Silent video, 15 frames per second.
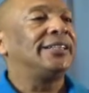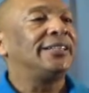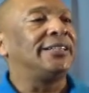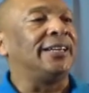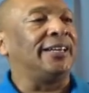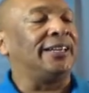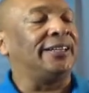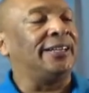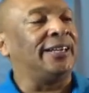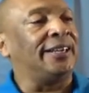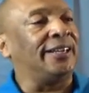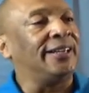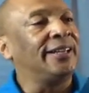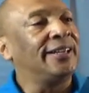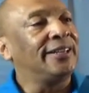The
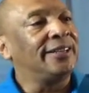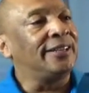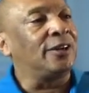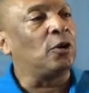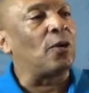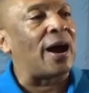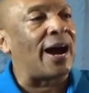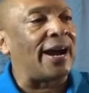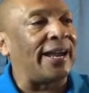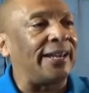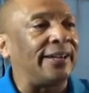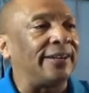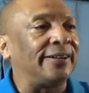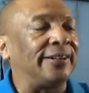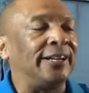the, yes. the
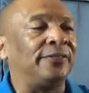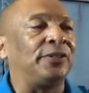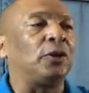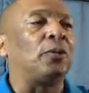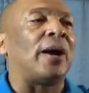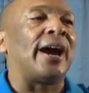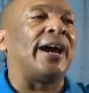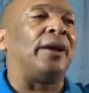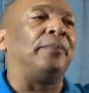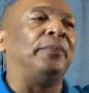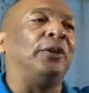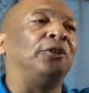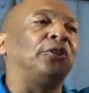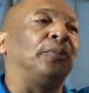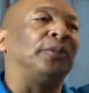choir, if the choir
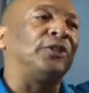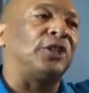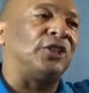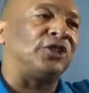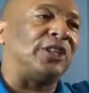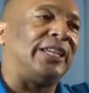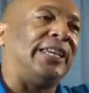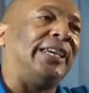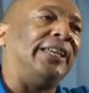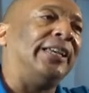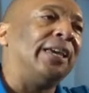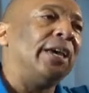music musician he